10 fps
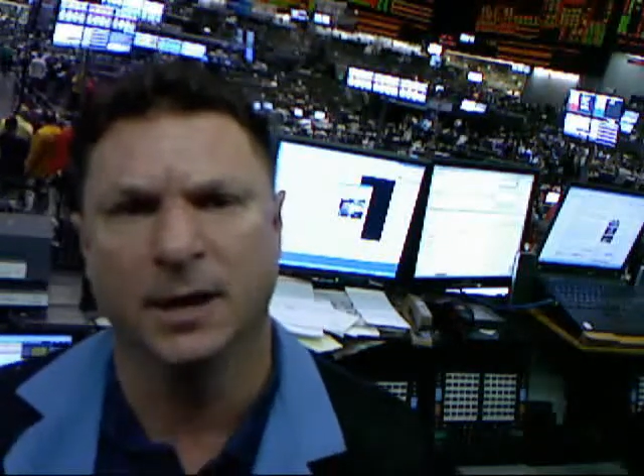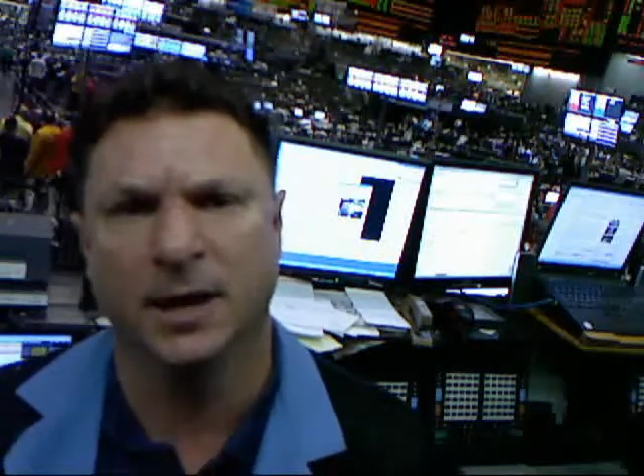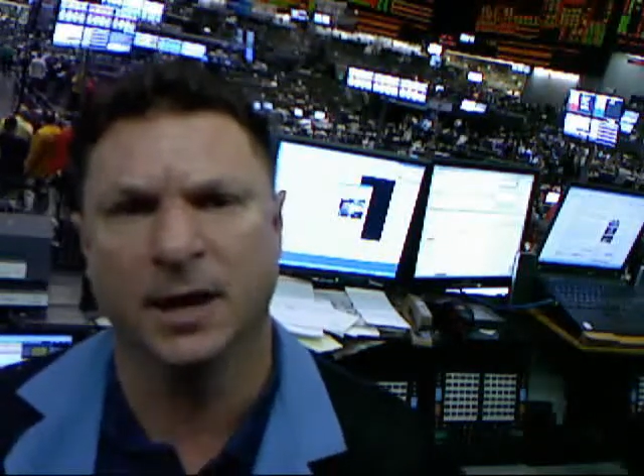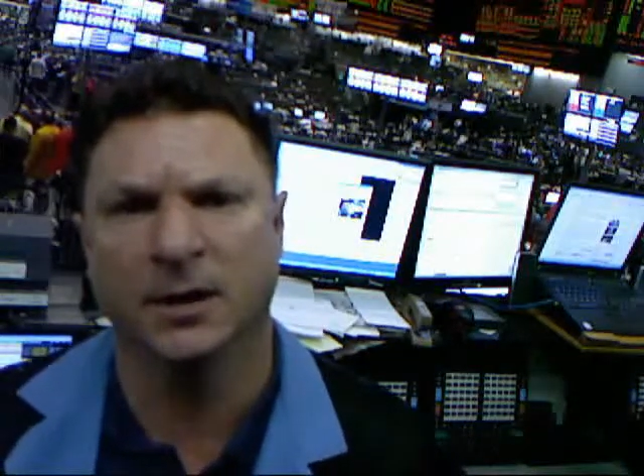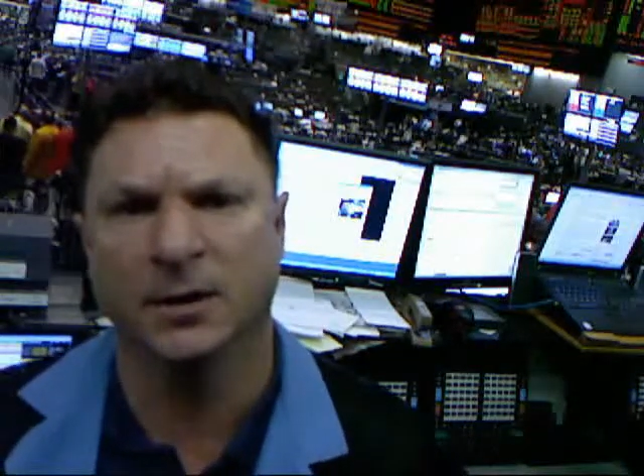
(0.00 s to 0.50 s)

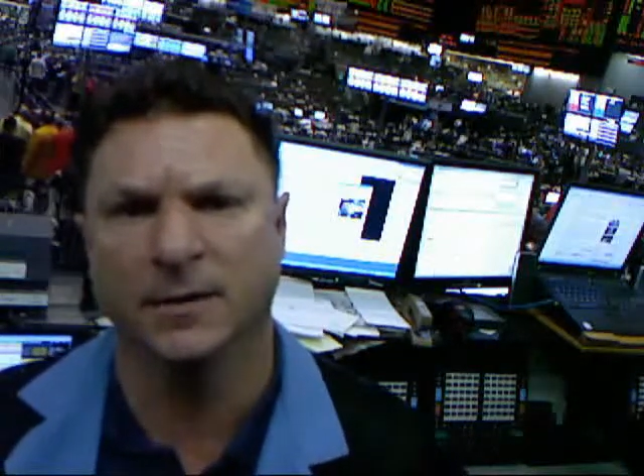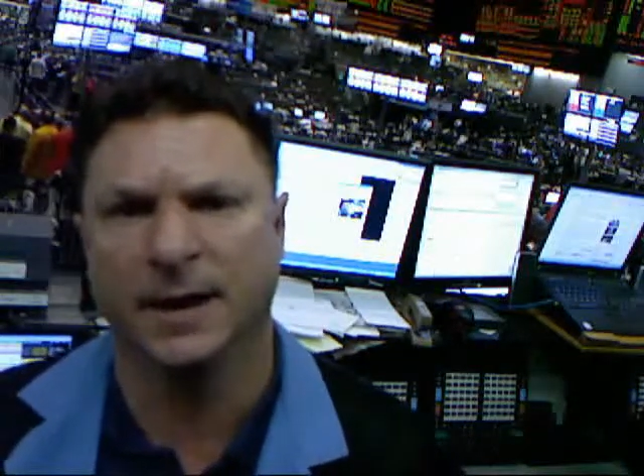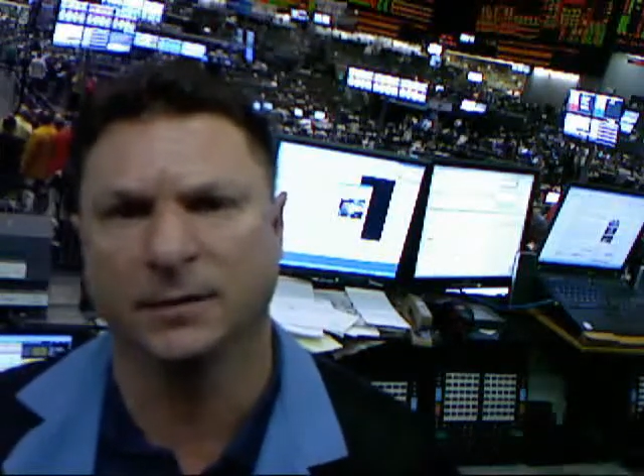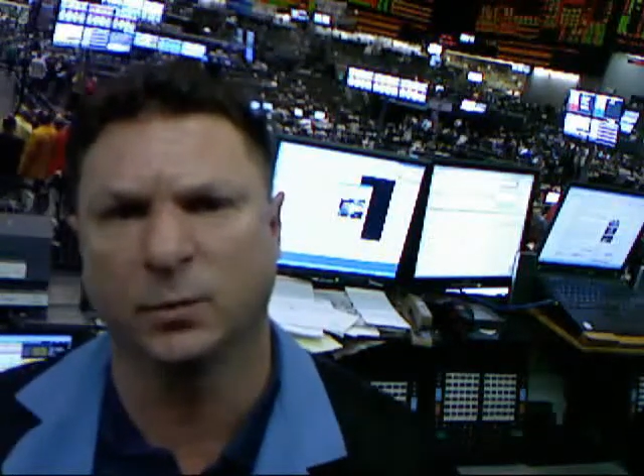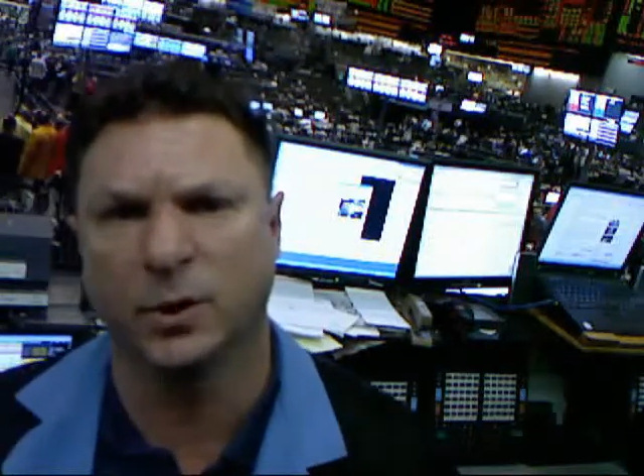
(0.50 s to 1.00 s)
and
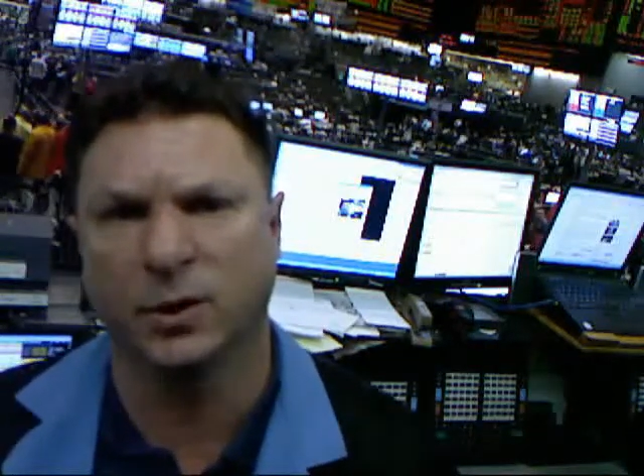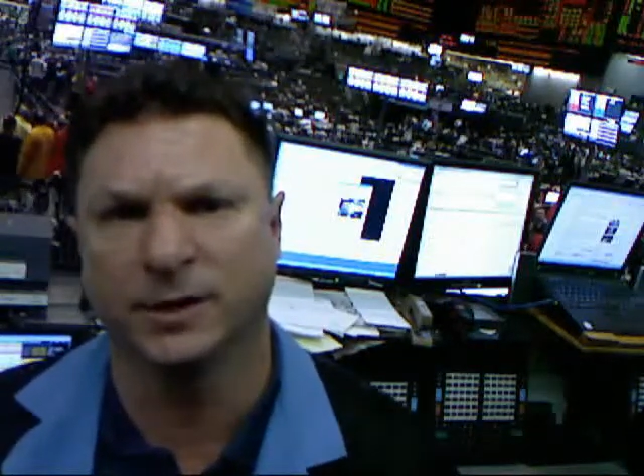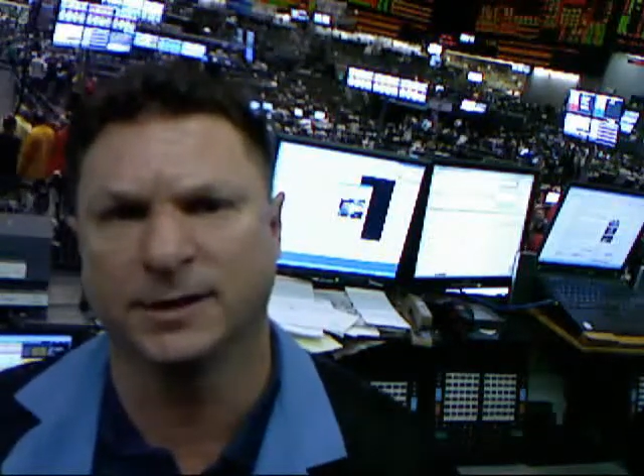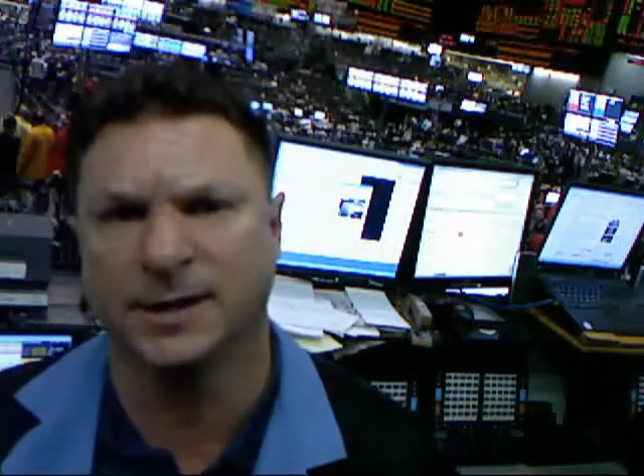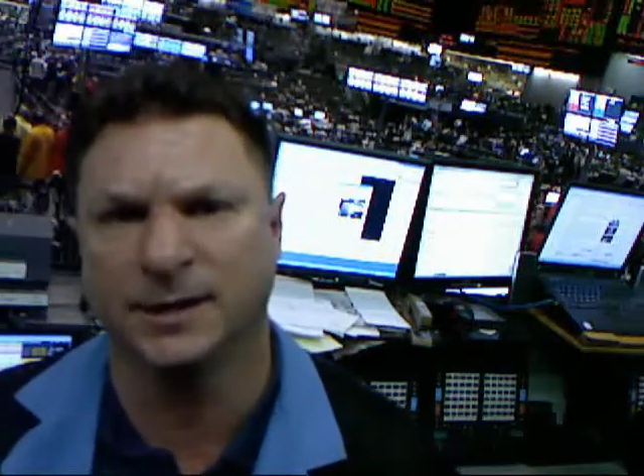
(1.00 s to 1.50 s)
that's what you're
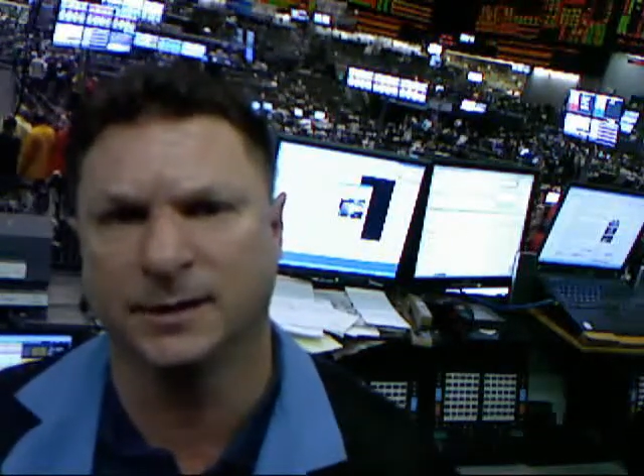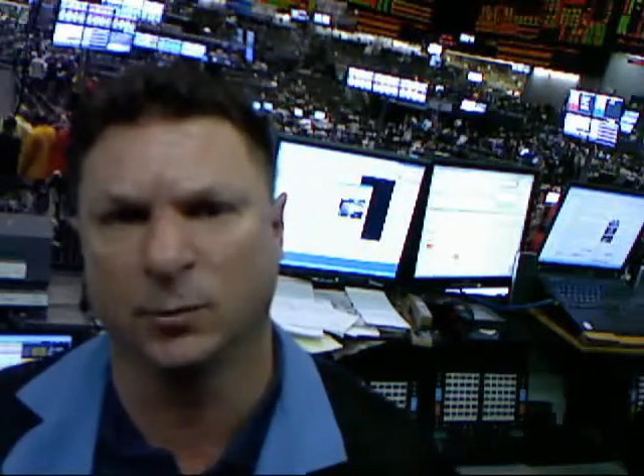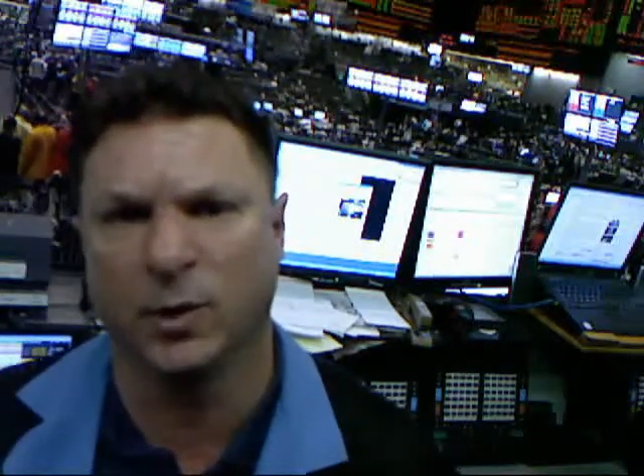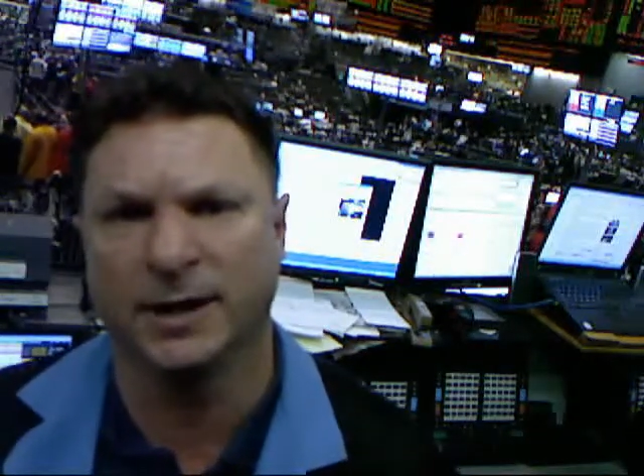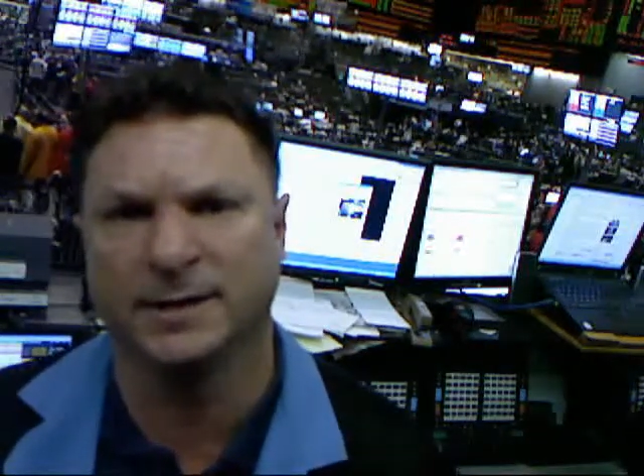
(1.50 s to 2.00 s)
going to see is the
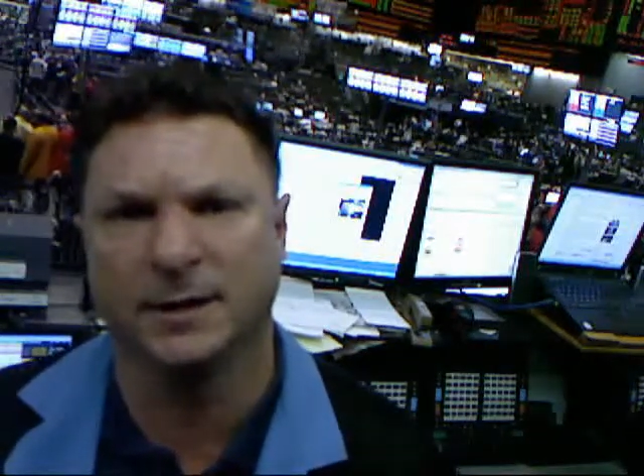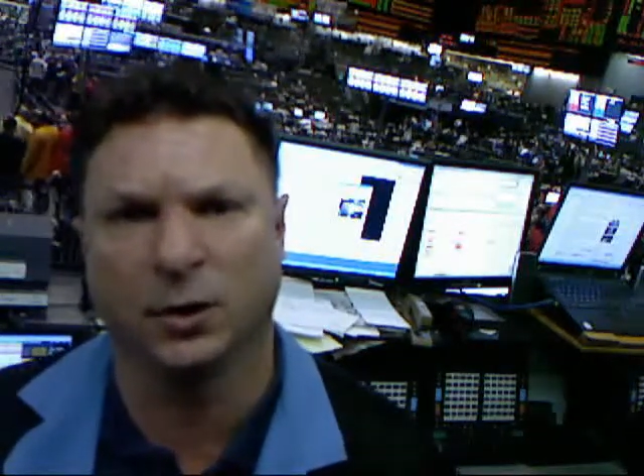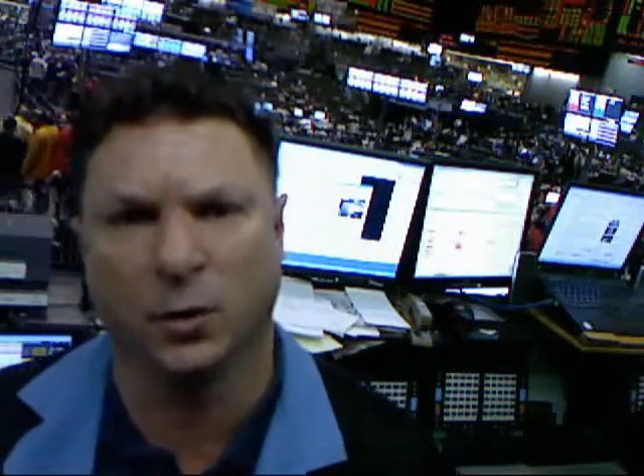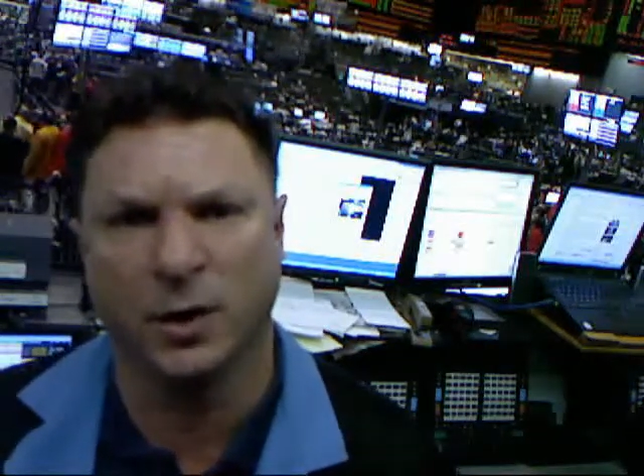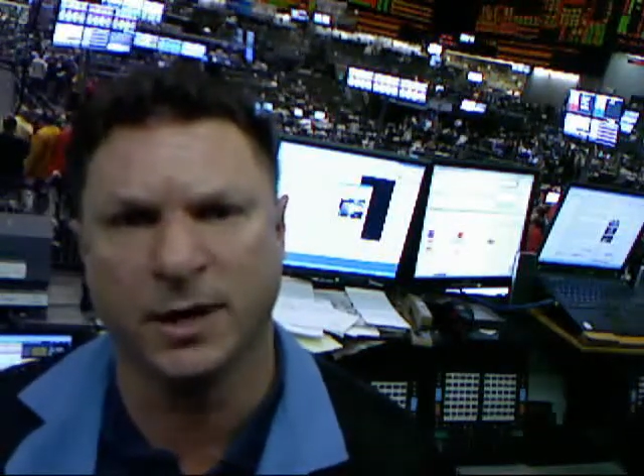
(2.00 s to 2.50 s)
reds and the
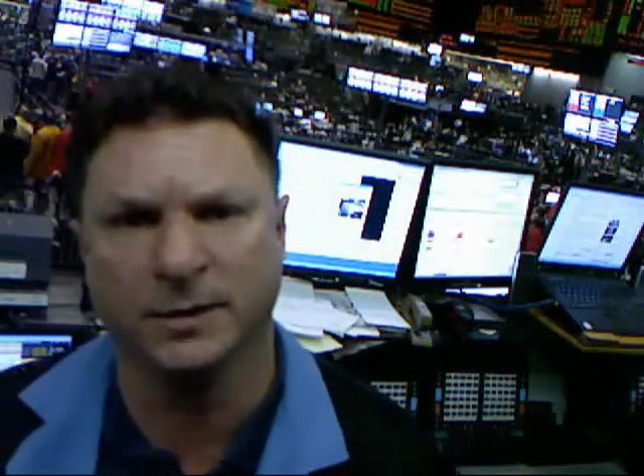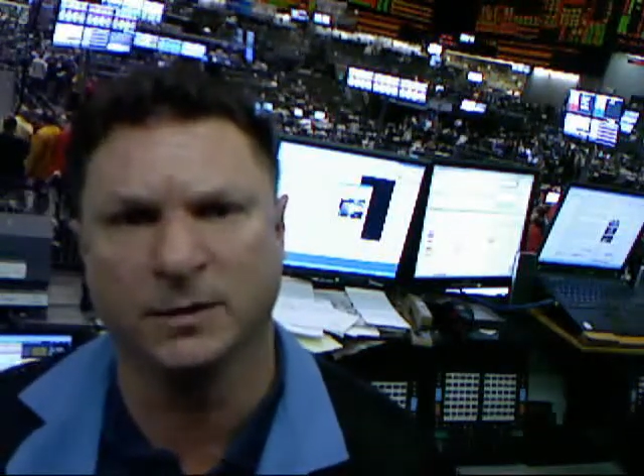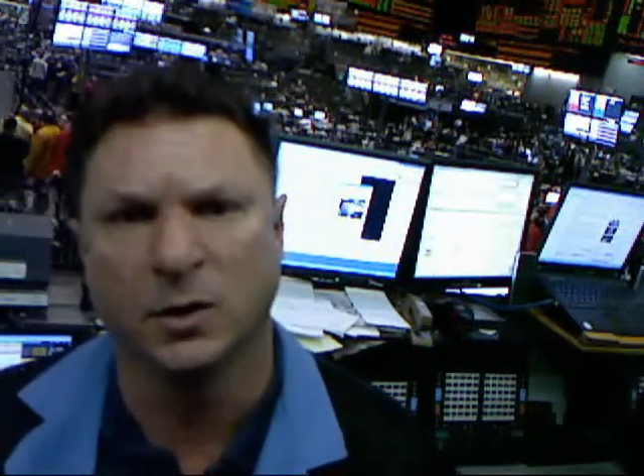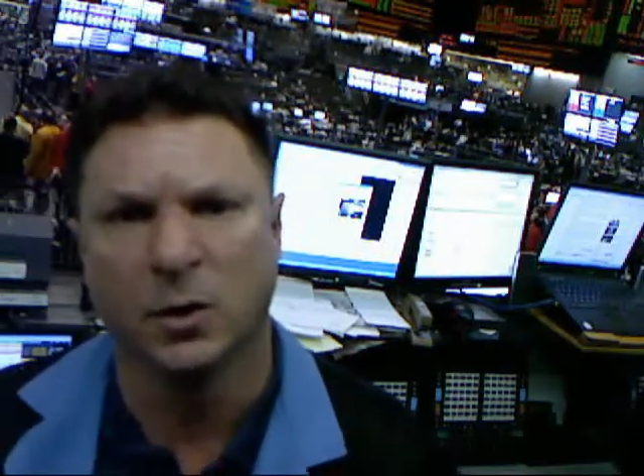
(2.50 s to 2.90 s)
greens